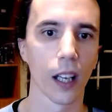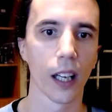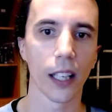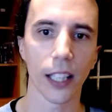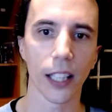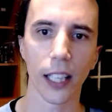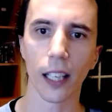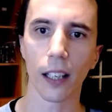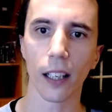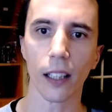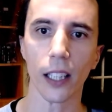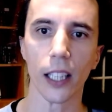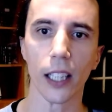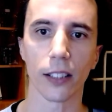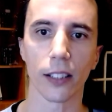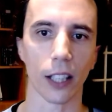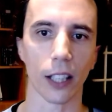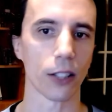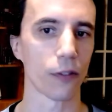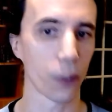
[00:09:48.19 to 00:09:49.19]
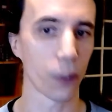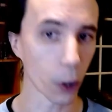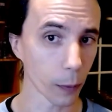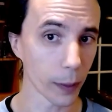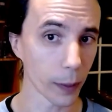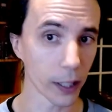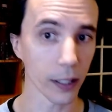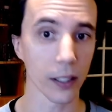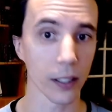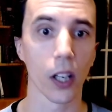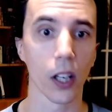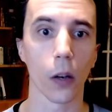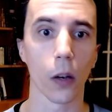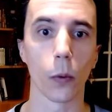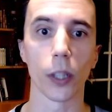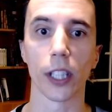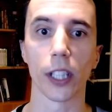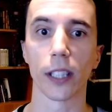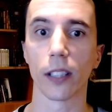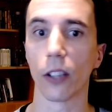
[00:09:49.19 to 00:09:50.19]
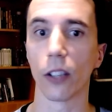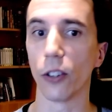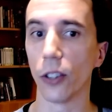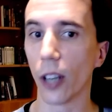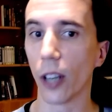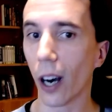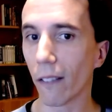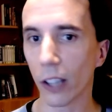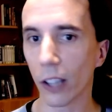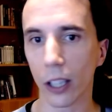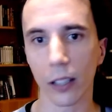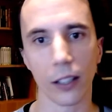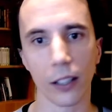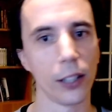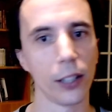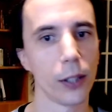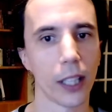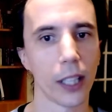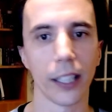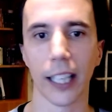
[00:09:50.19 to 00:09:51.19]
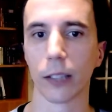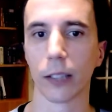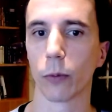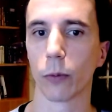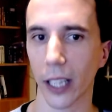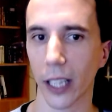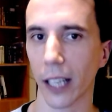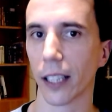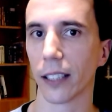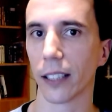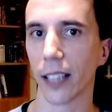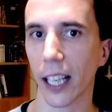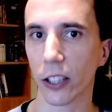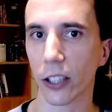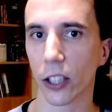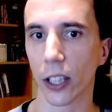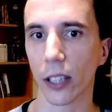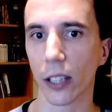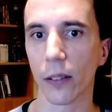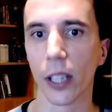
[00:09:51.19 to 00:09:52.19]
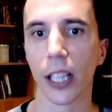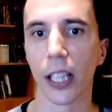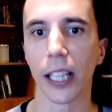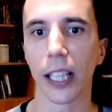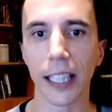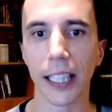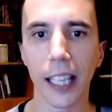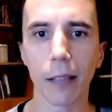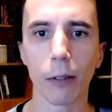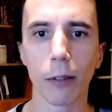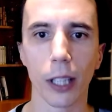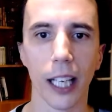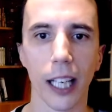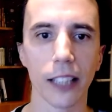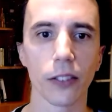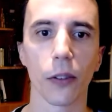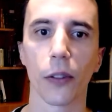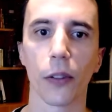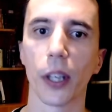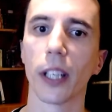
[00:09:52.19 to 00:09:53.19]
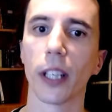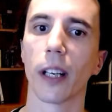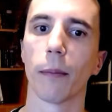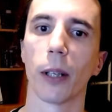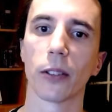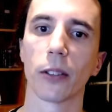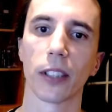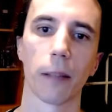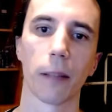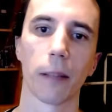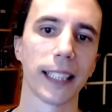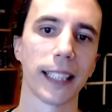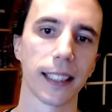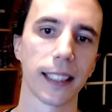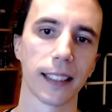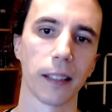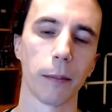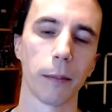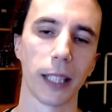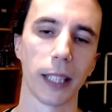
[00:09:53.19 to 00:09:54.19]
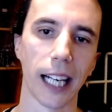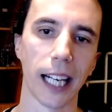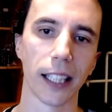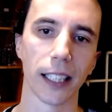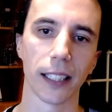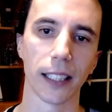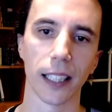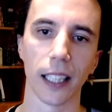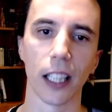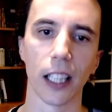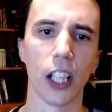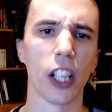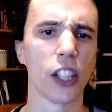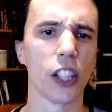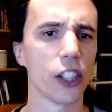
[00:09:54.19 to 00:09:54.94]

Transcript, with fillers: Here, transformers, which is a novel neural network architecture, enable us to think about semantic similarity,